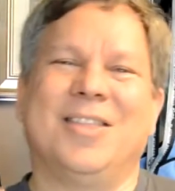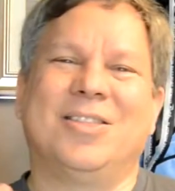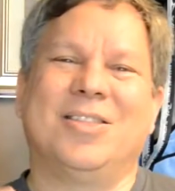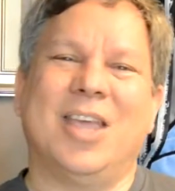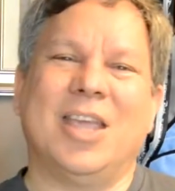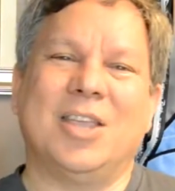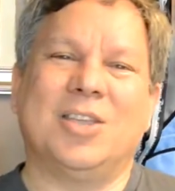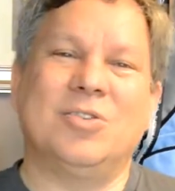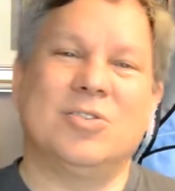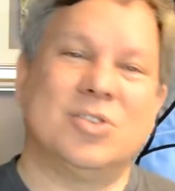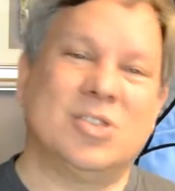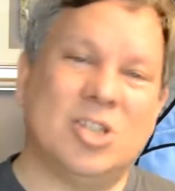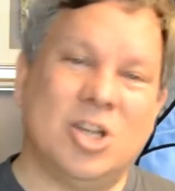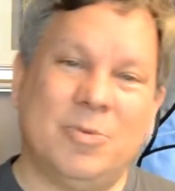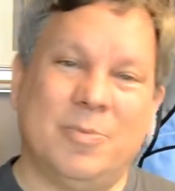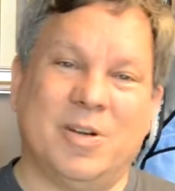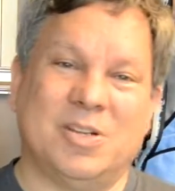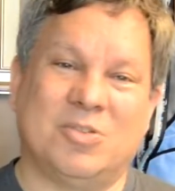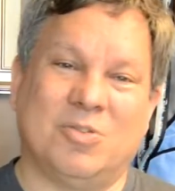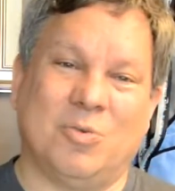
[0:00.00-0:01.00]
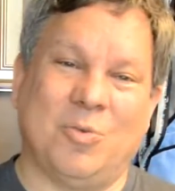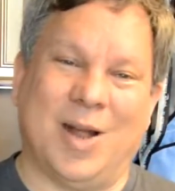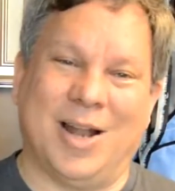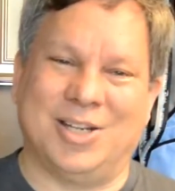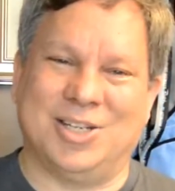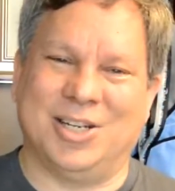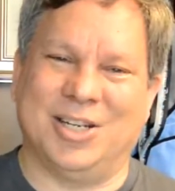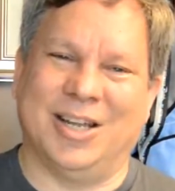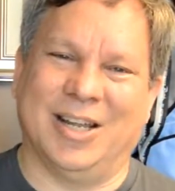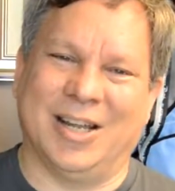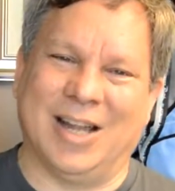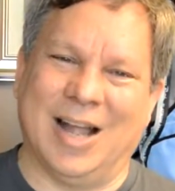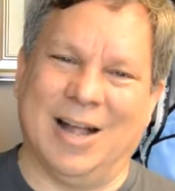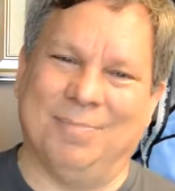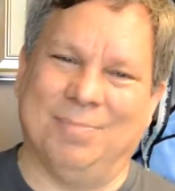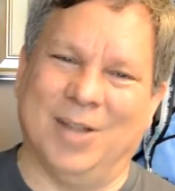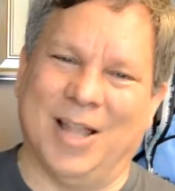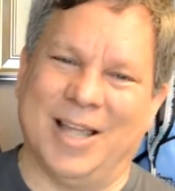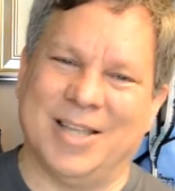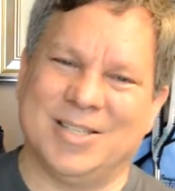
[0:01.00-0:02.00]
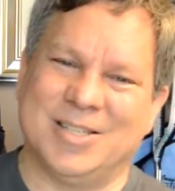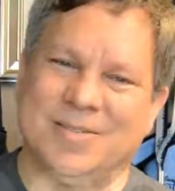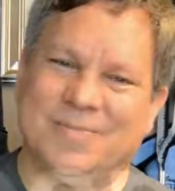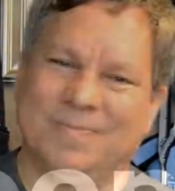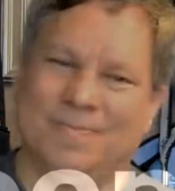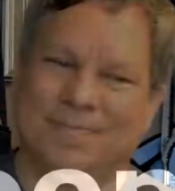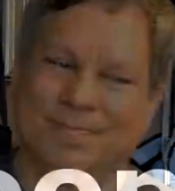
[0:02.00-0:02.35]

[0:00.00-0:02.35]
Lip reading: Thank you so much for watching, and God bless.